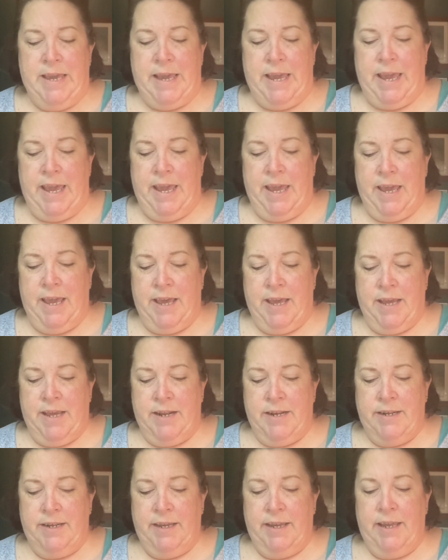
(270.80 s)

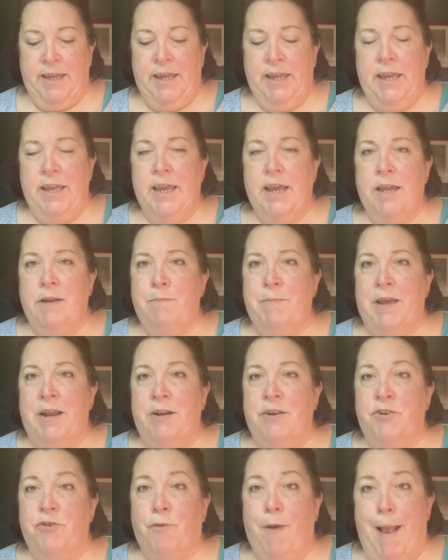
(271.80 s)
And he had been a
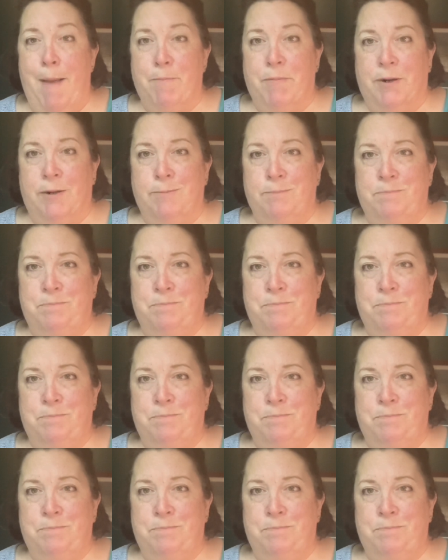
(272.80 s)
trapper.